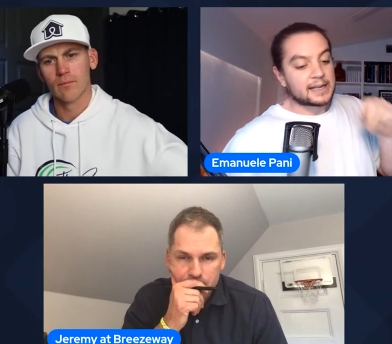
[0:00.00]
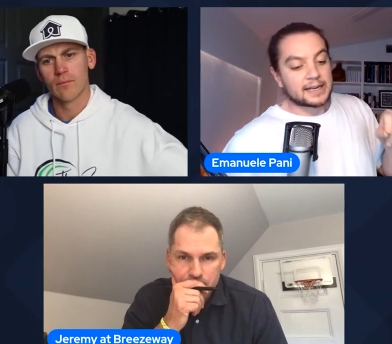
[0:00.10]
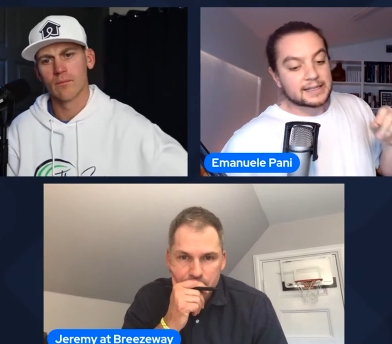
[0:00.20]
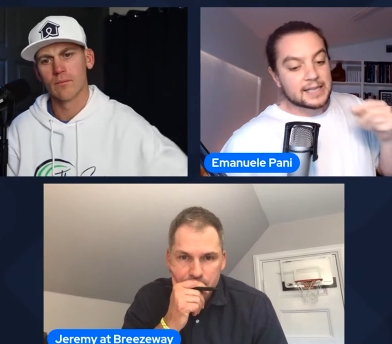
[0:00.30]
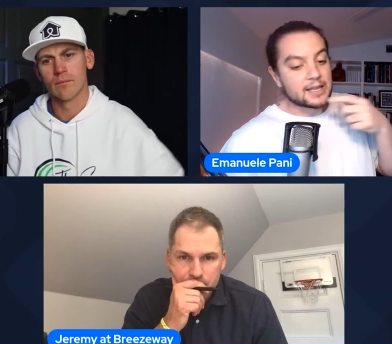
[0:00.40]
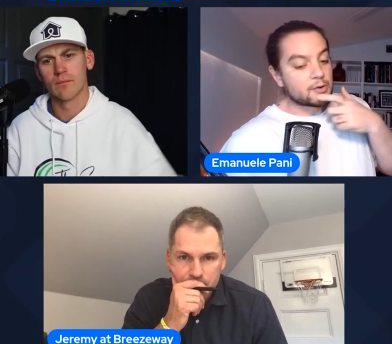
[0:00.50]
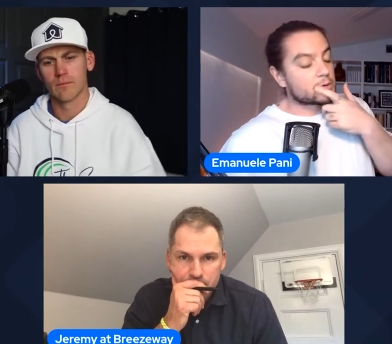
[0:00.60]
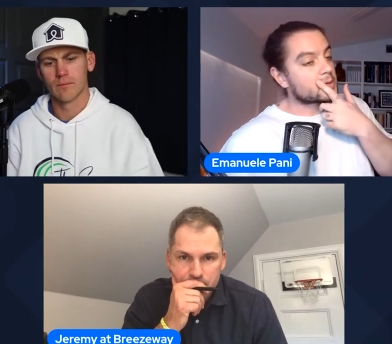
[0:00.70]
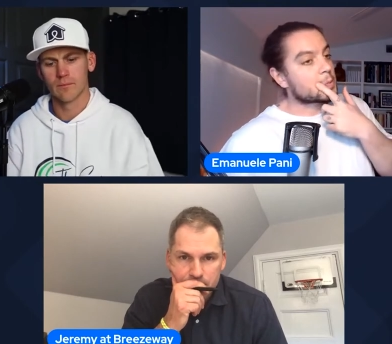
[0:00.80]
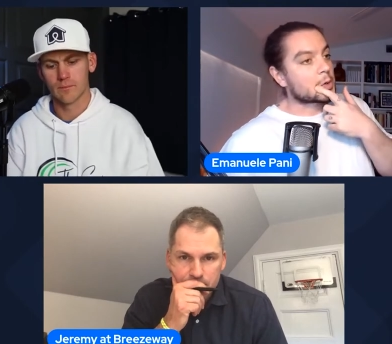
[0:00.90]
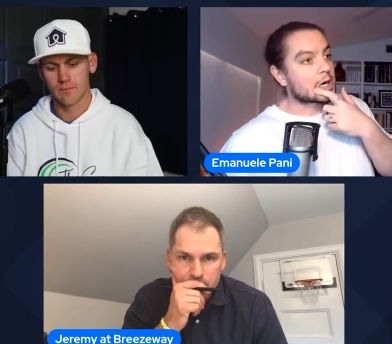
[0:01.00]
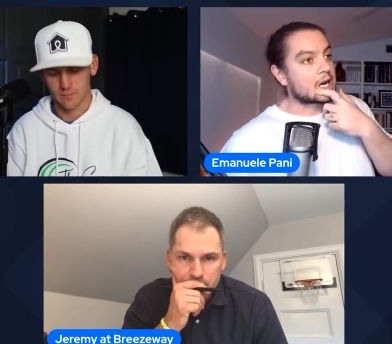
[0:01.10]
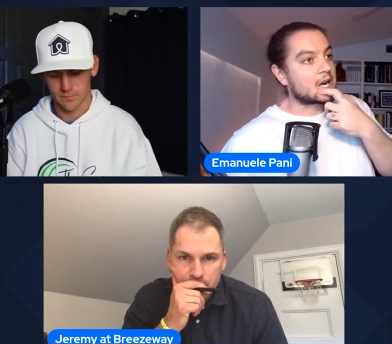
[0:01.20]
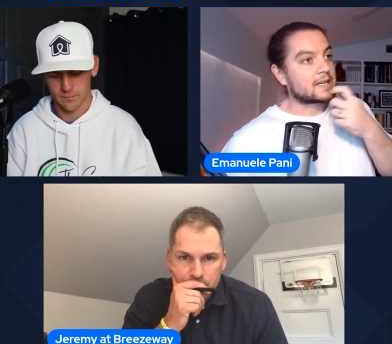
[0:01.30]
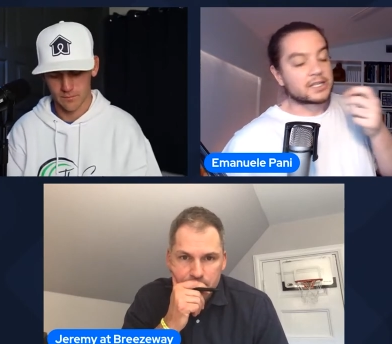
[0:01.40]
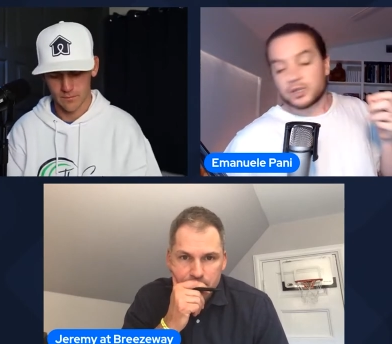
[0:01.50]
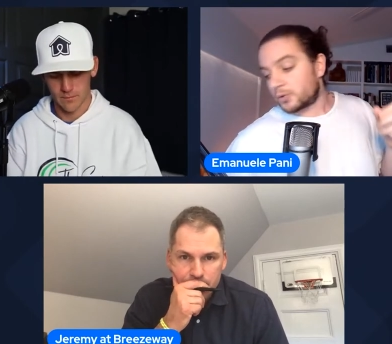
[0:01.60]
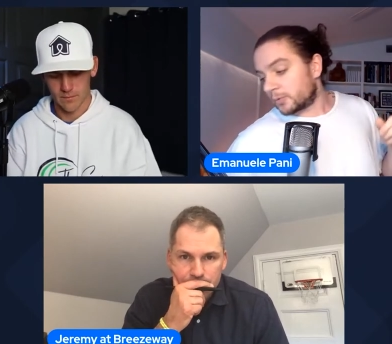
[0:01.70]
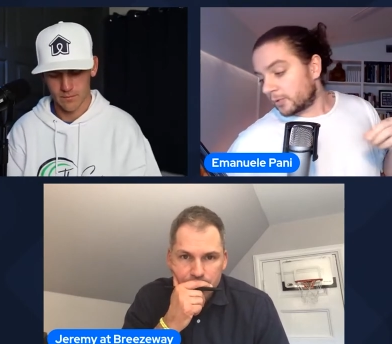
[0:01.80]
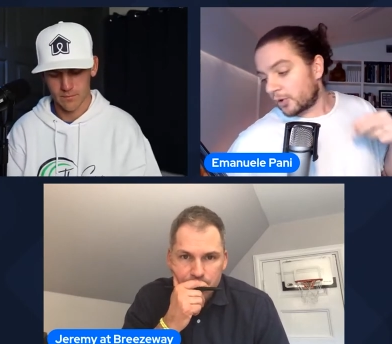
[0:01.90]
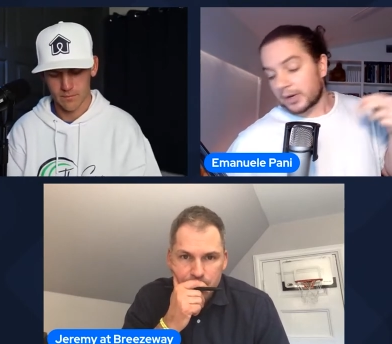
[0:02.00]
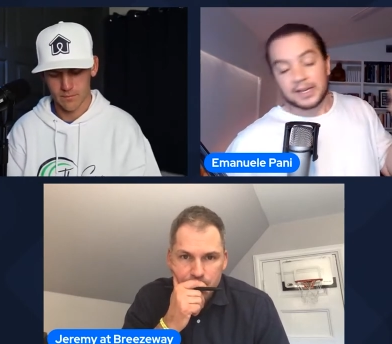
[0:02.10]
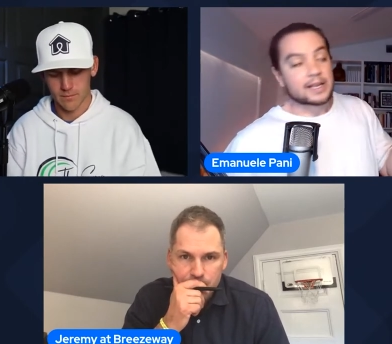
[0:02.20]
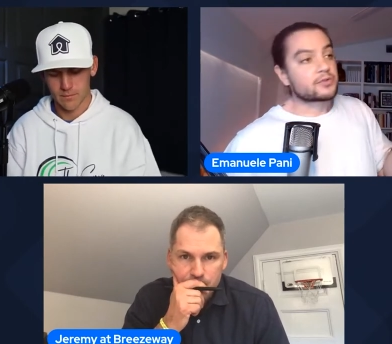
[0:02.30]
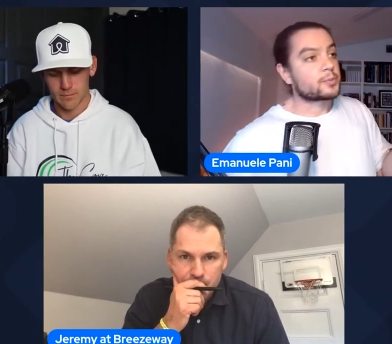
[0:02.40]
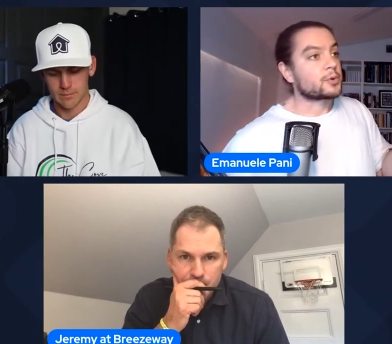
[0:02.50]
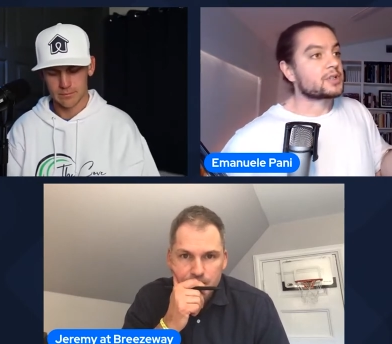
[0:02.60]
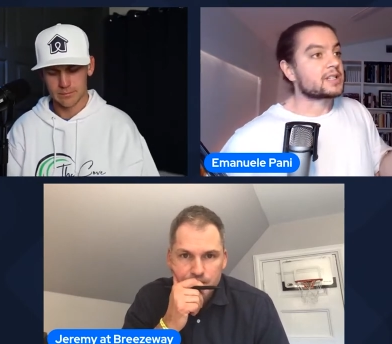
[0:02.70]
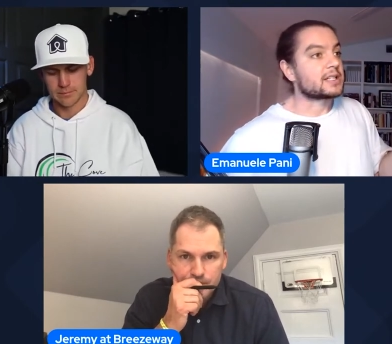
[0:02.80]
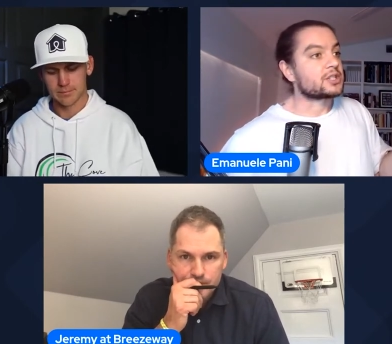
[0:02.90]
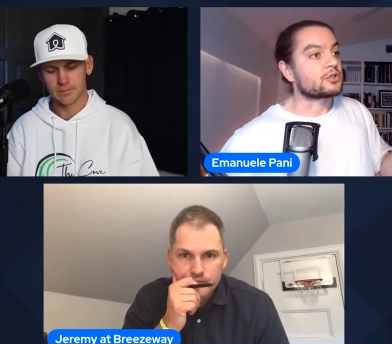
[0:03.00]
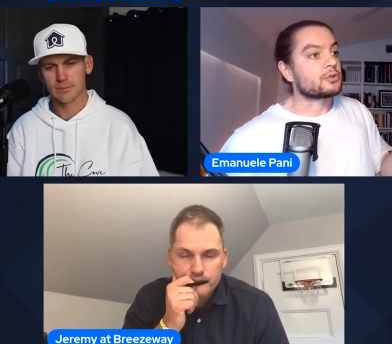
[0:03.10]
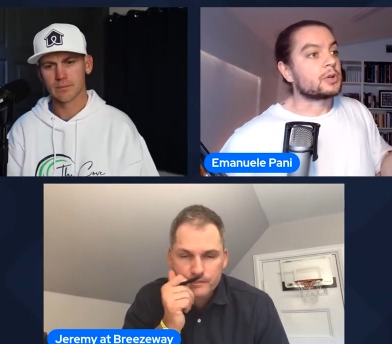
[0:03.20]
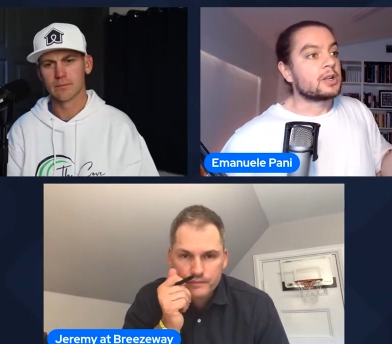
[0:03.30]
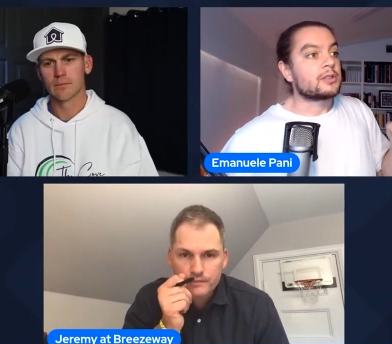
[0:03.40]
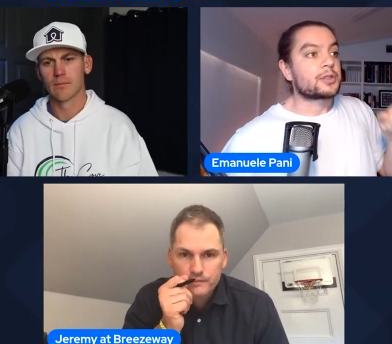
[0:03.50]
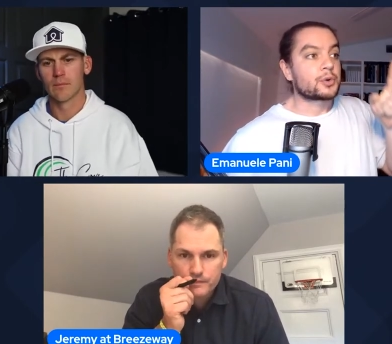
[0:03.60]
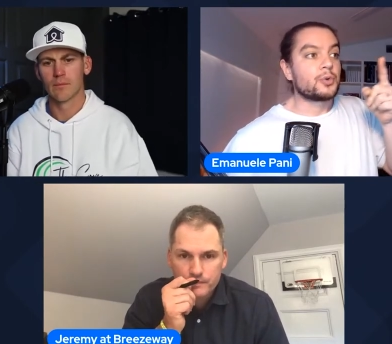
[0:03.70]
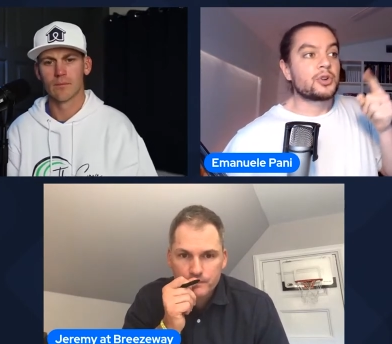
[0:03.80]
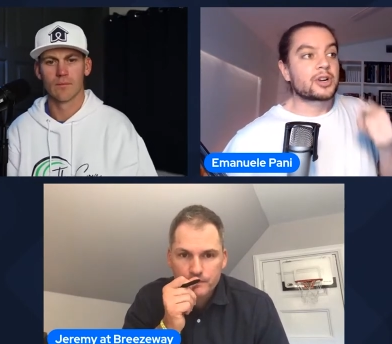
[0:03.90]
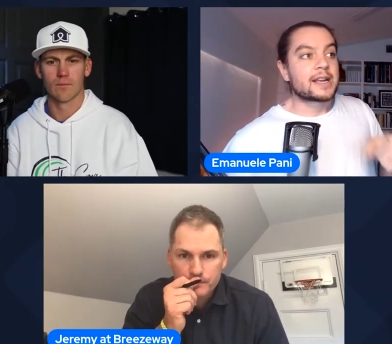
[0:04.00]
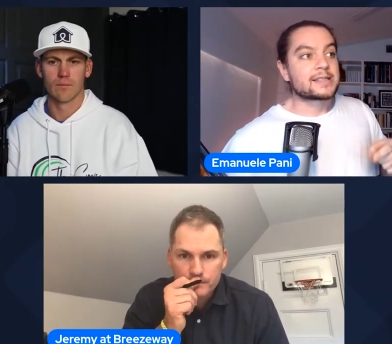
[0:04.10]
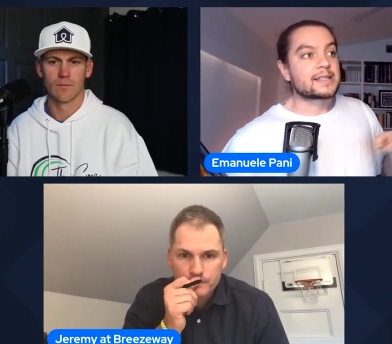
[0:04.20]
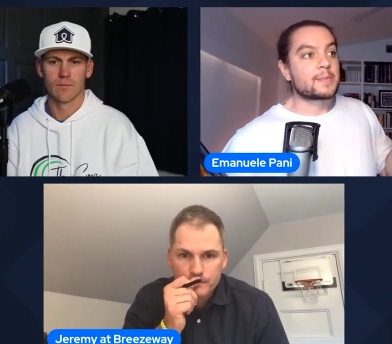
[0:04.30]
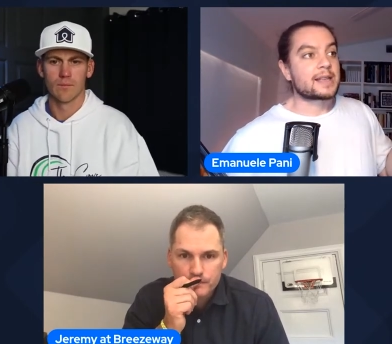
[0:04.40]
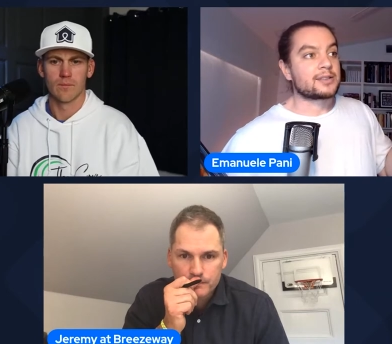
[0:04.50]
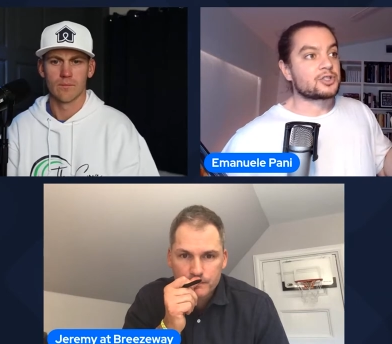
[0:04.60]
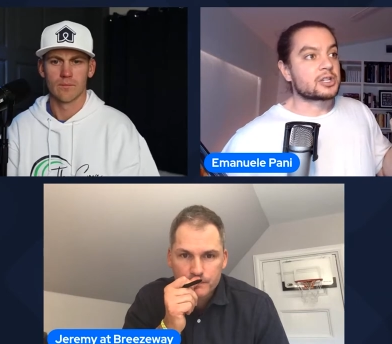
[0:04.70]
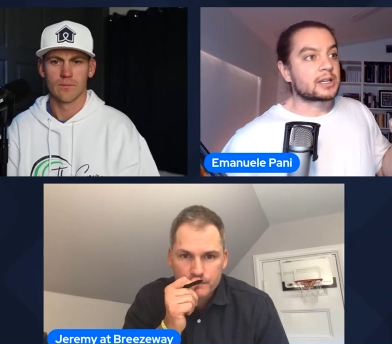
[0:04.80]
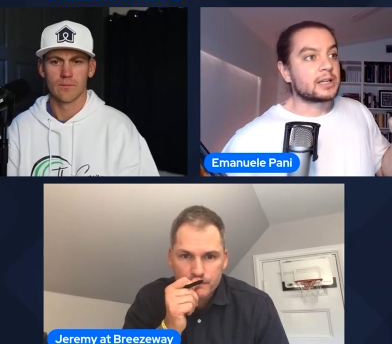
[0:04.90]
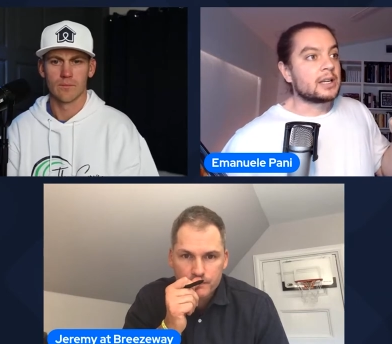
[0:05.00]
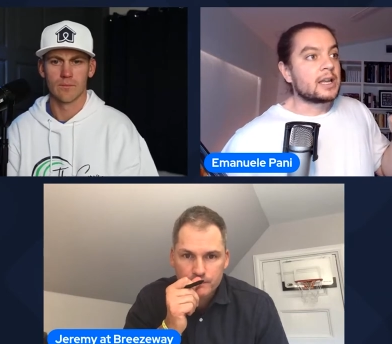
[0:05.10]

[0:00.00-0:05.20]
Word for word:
Speaker 1: let's say you report an issue or a guest reports an issue through your guys' messaging,